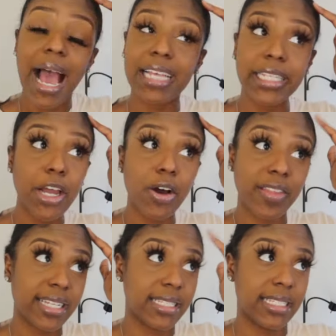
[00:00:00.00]
I say all
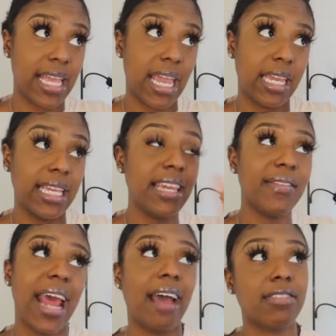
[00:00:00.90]
that to say,
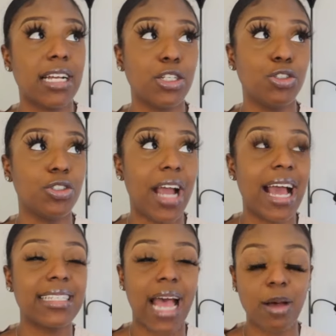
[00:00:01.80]
even after I told you
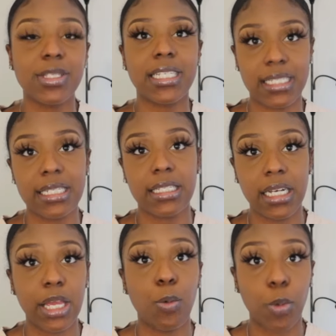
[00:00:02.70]
guys, I was
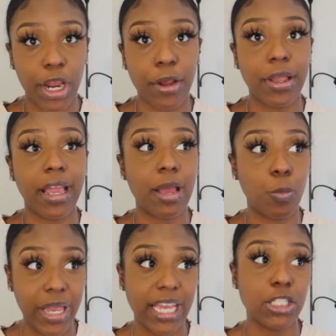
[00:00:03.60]
consistently wearing
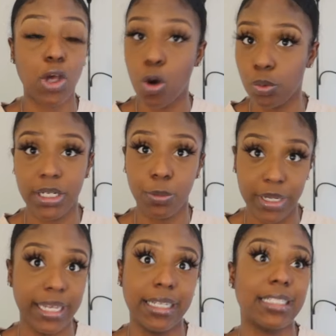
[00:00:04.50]
wigs, only
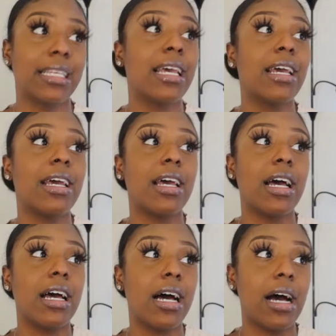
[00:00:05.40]
wigs,
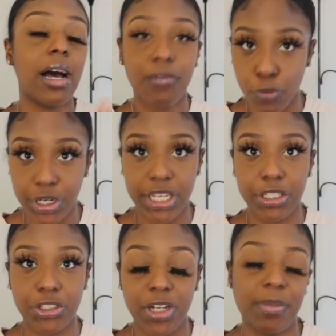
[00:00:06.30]
for a
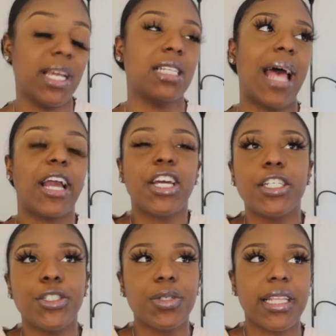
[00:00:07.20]
year straight because I
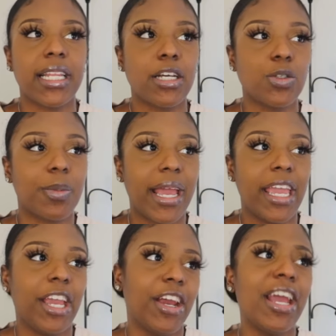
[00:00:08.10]
couldn't do nothing else with my
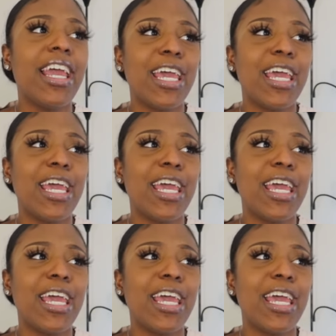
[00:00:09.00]
hair.